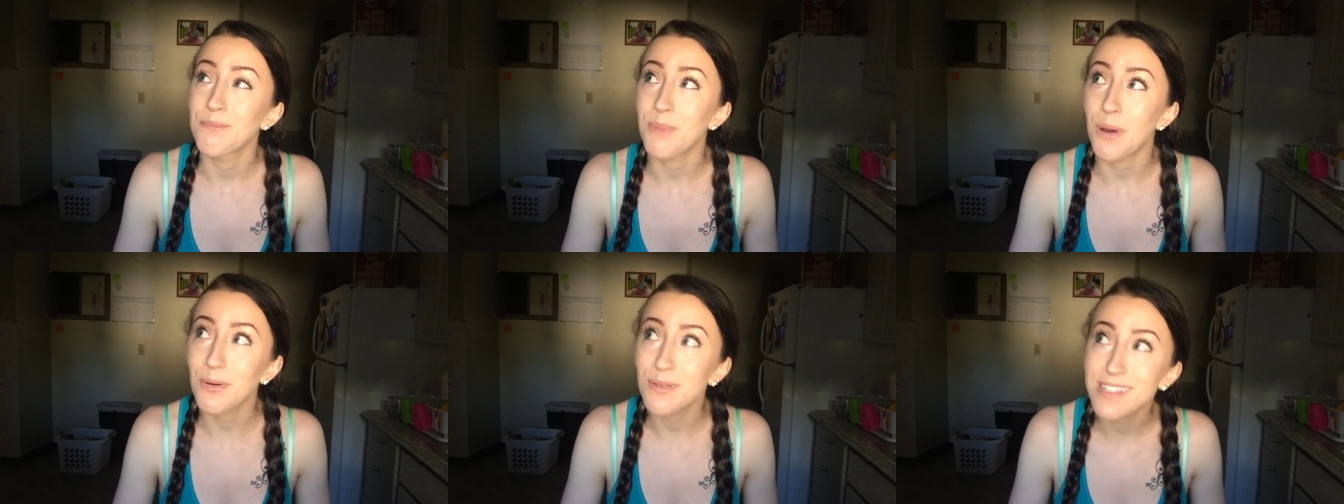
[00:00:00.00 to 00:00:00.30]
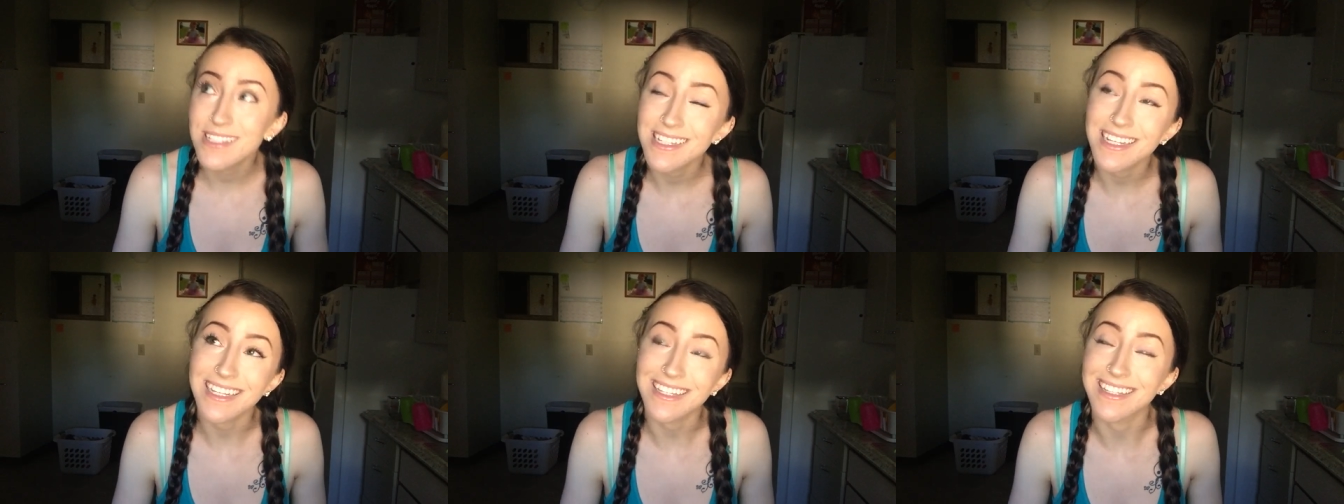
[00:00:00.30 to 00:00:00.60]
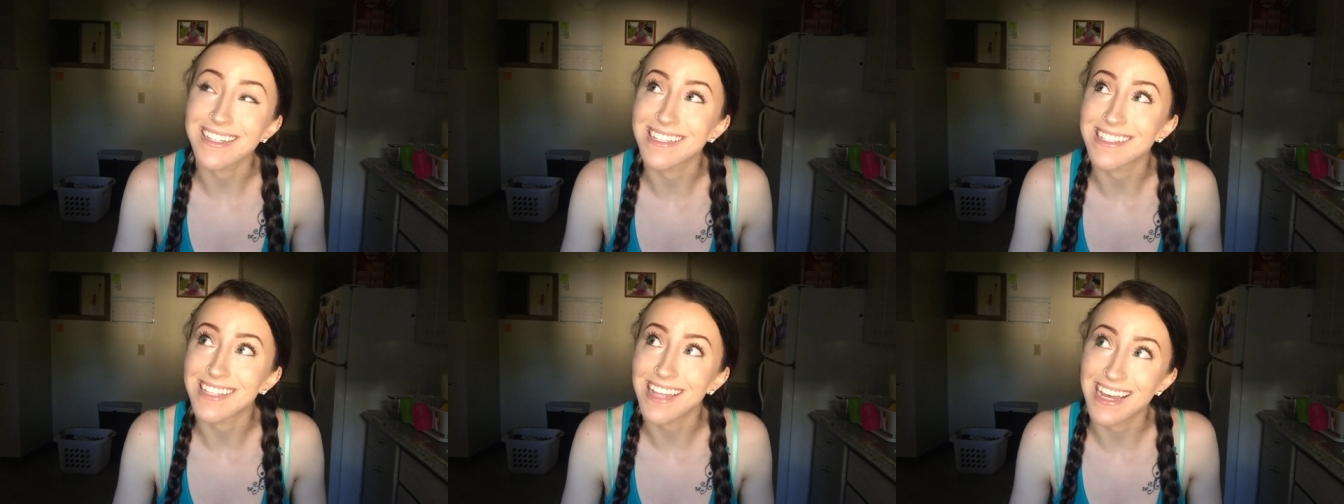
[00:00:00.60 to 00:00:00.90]

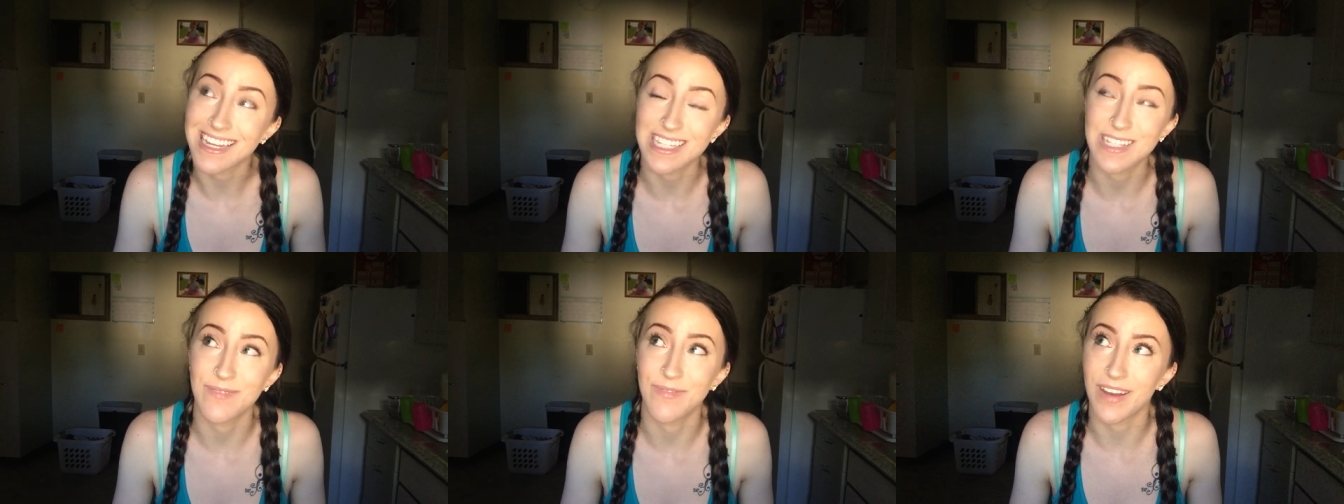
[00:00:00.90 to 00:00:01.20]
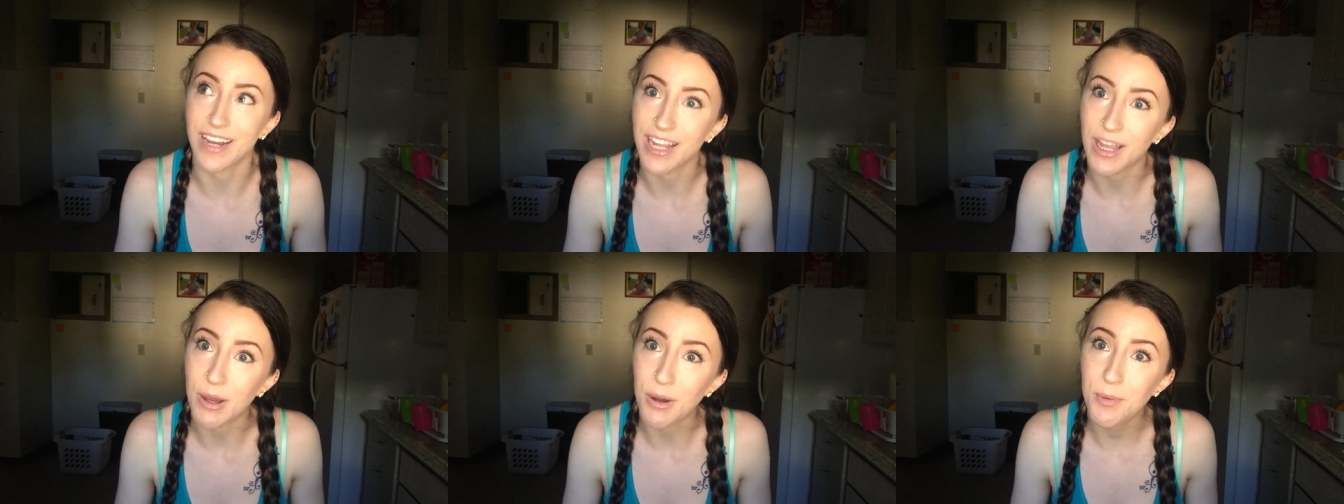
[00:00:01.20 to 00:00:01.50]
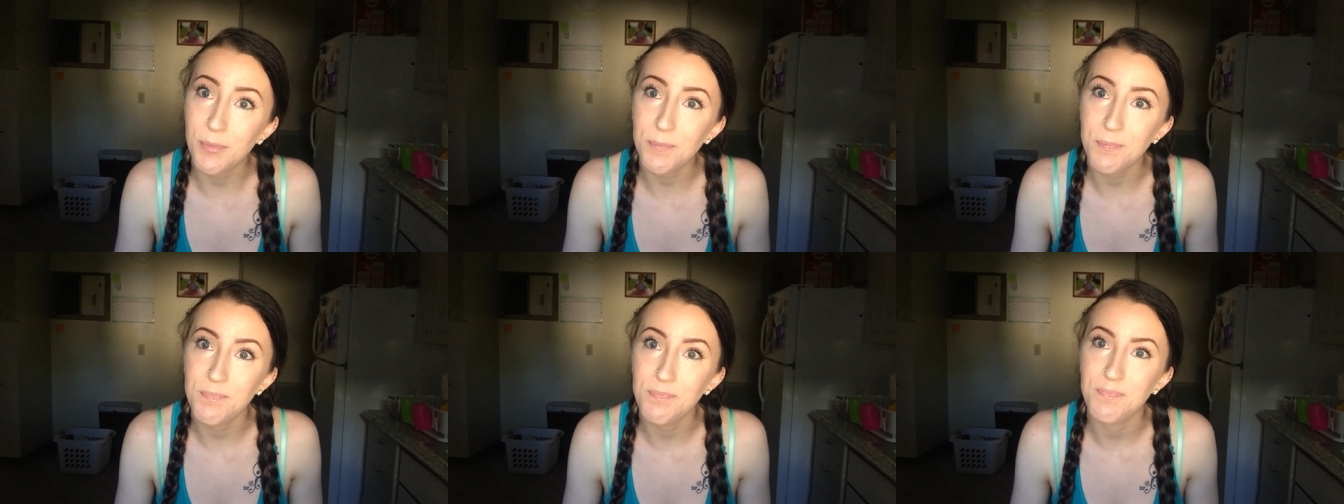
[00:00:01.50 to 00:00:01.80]
posting this last
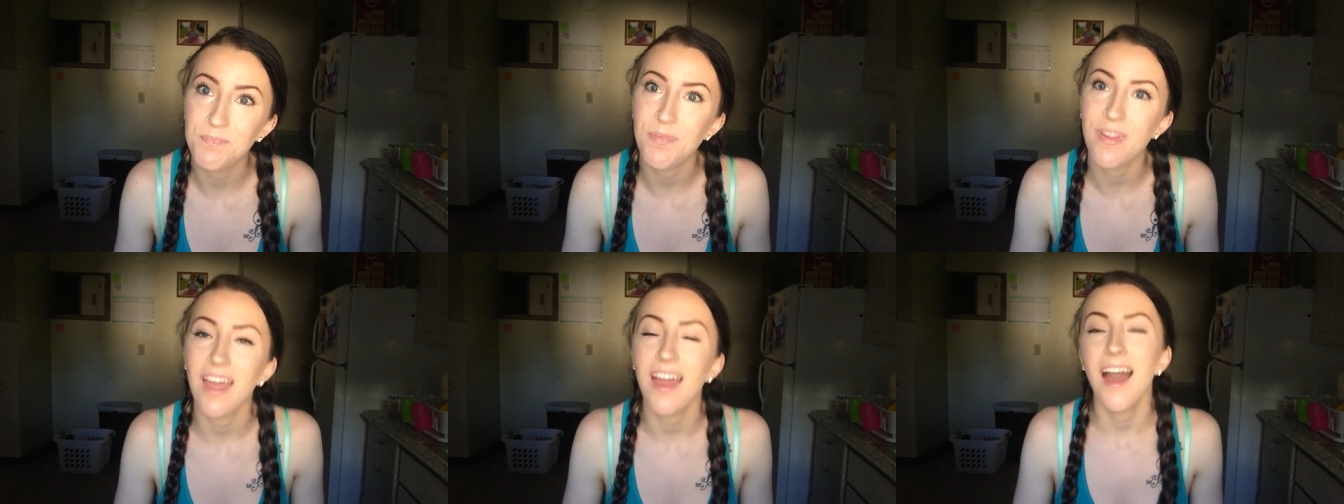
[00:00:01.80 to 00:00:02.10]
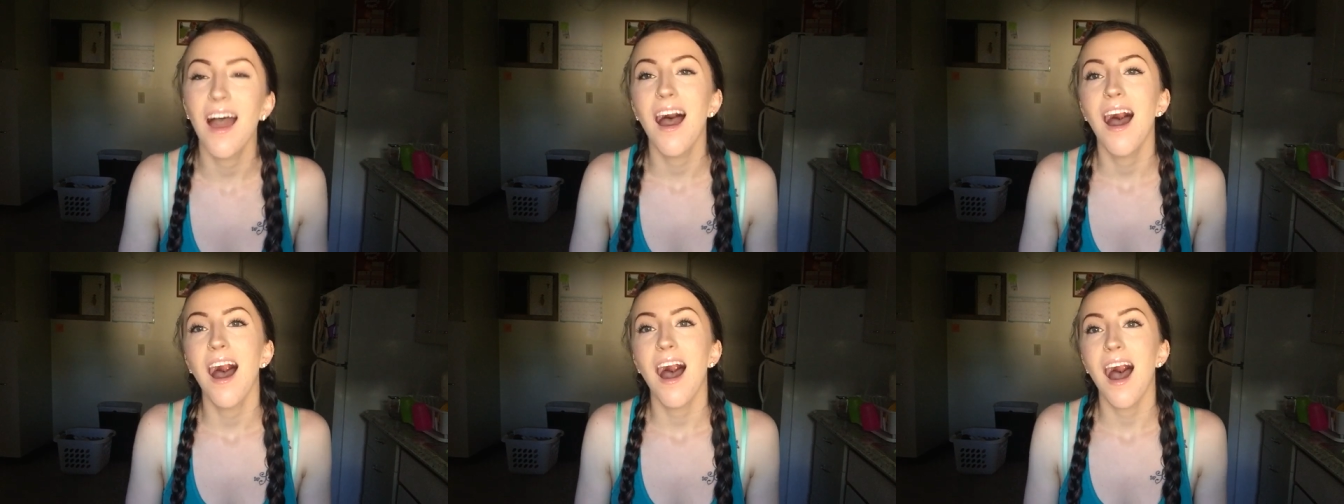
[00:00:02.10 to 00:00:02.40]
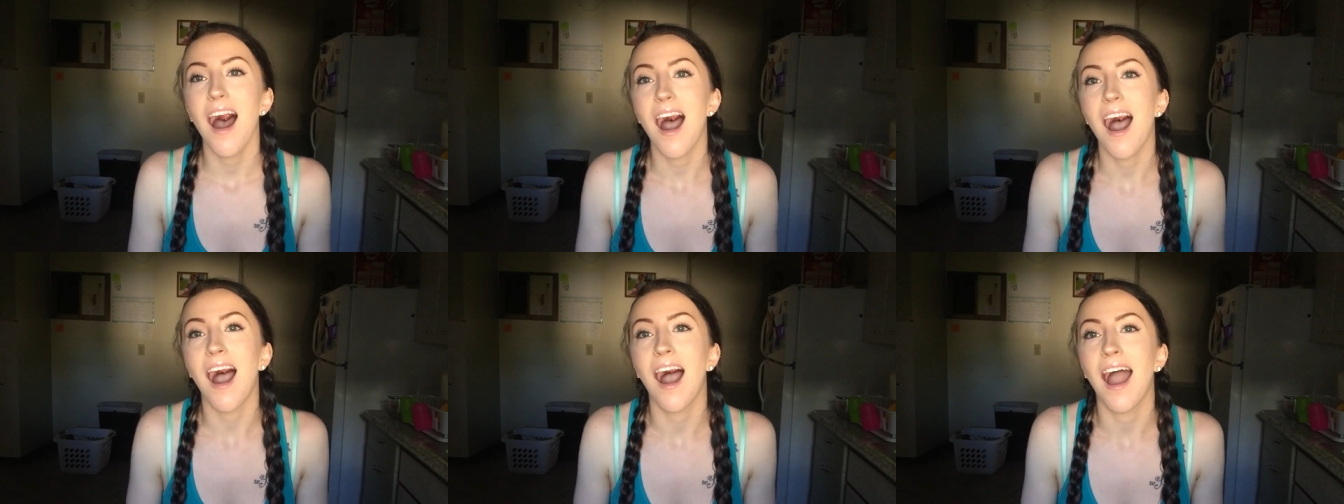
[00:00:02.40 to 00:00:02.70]
video,
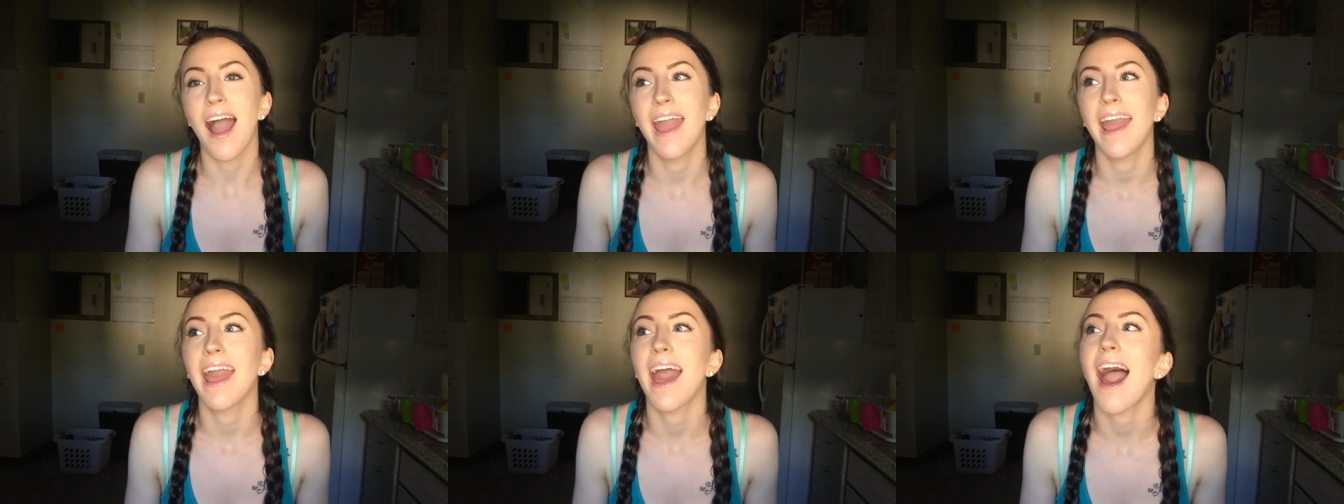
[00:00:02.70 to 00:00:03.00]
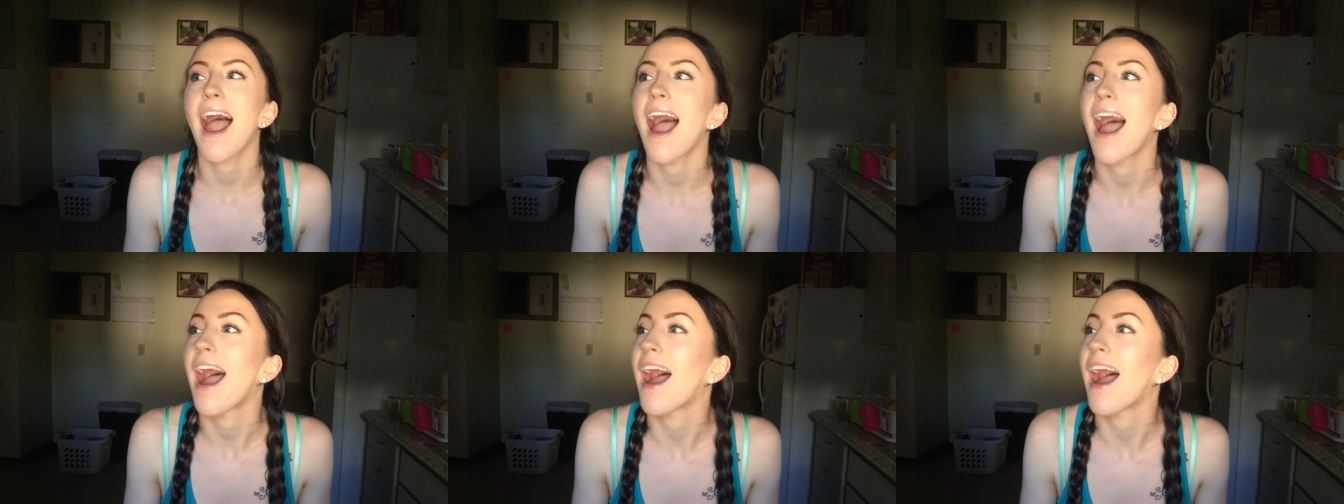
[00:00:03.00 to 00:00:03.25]
I